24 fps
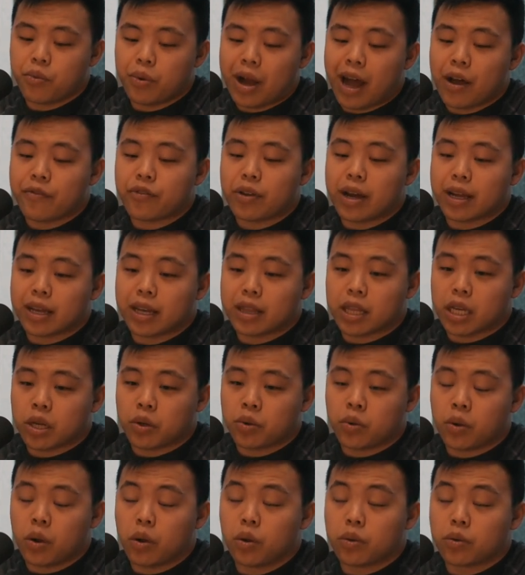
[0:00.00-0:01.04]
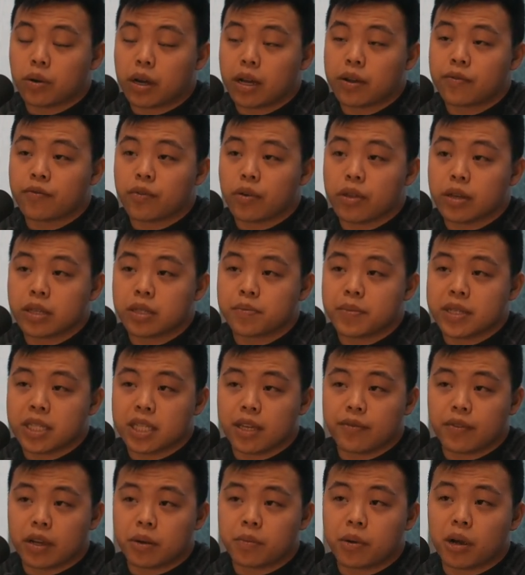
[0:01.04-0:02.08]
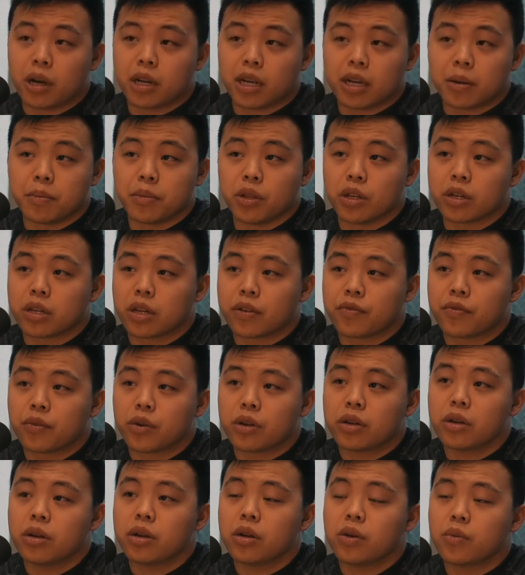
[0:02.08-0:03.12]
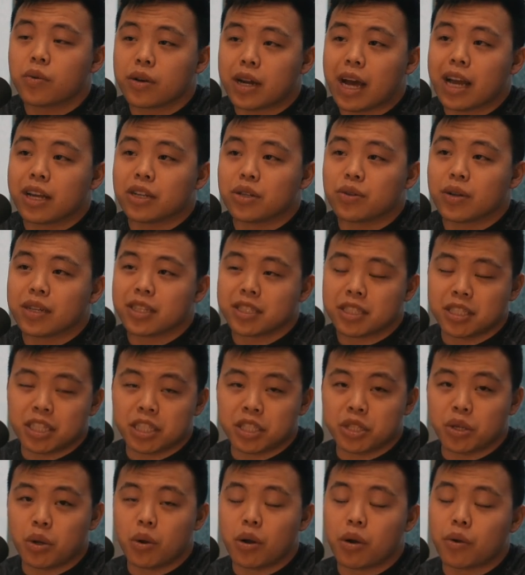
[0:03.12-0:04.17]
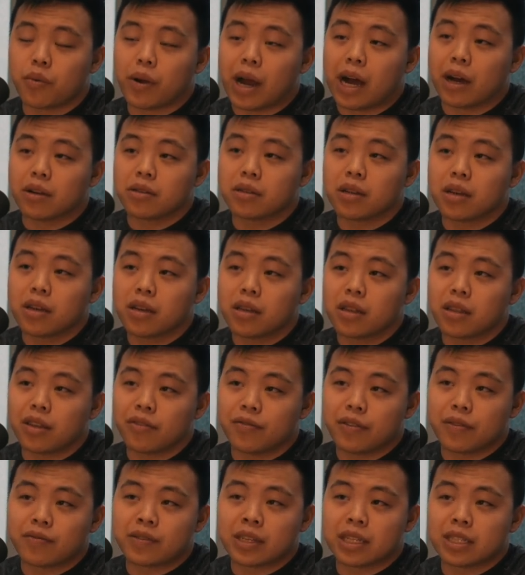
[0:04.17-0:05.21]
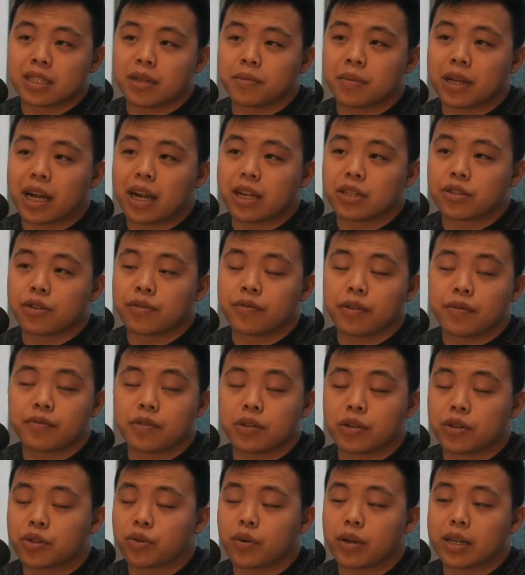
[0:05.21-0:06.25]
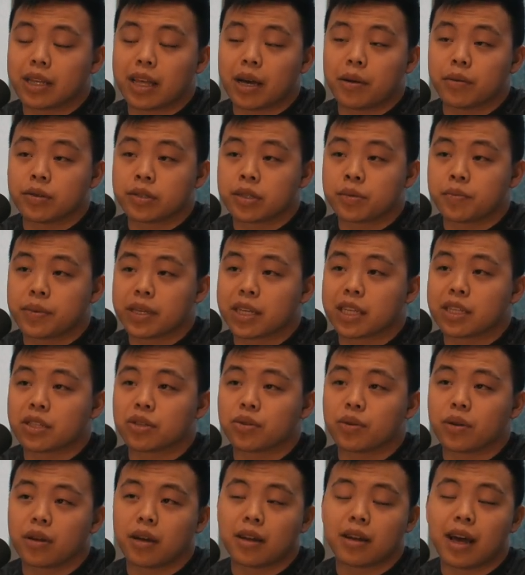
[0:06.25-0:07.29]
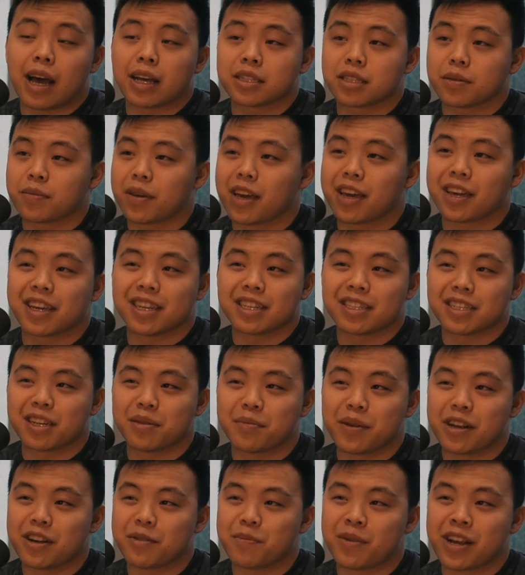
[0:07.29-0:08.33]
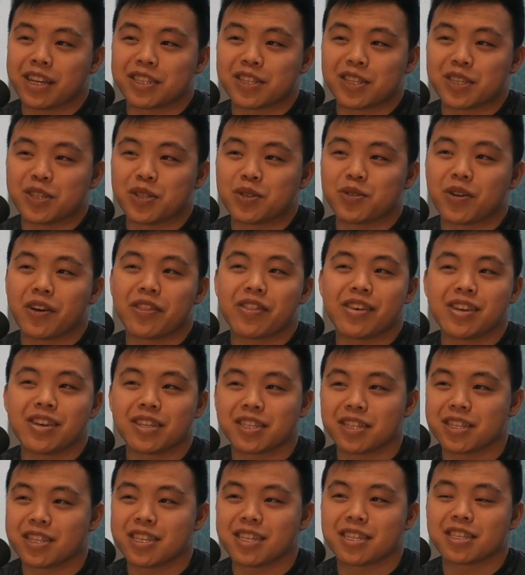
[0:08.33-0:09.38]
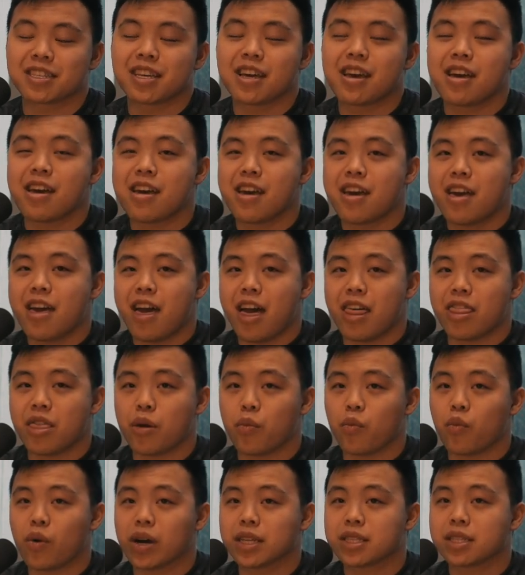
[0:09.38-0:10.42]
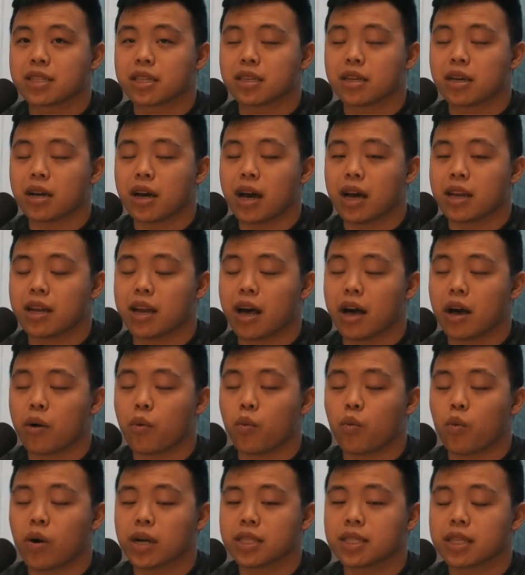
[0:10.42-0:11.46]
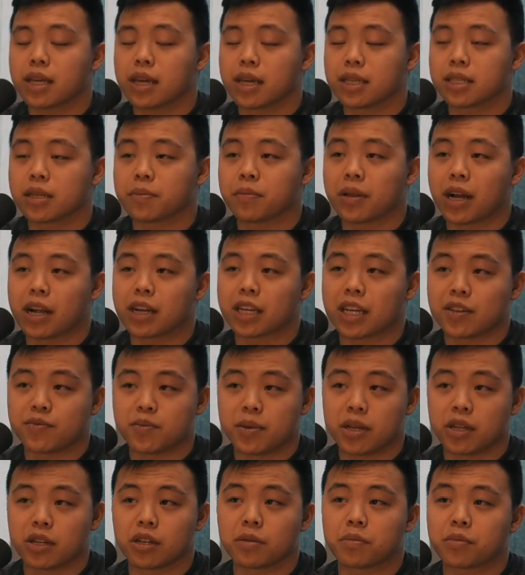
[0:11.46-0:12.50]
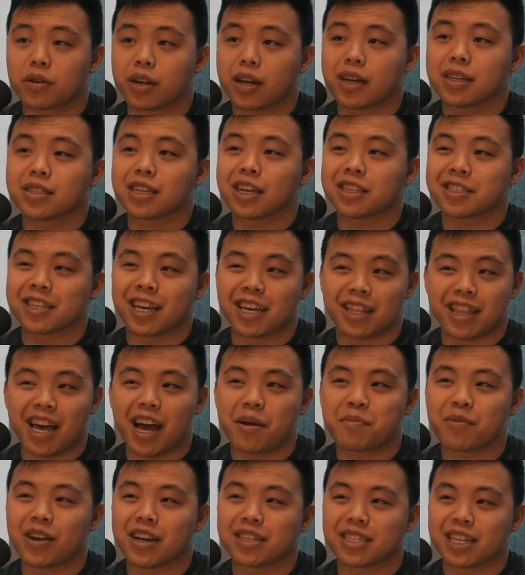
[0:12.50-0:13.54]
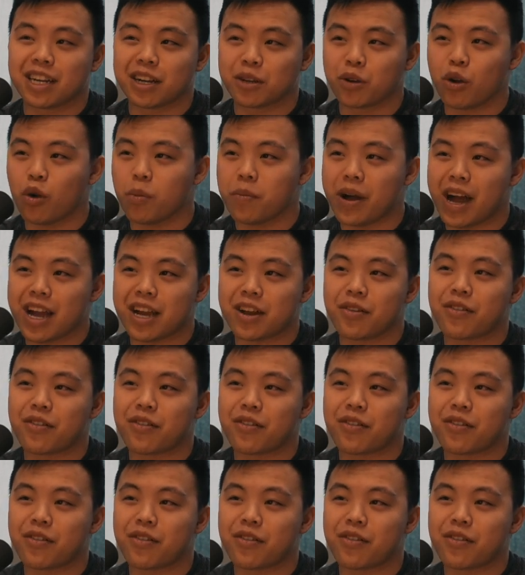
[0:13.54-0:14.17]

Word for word: after I get the quote, right, for the specific product I'm looking for, what I do is just go around the 15 suppliers or 15 or 20 that I was speaking to and ask them, hey, is there better pricing to do on this, this? And then once a supplier gives me a good price, I'll take that price and I'll go back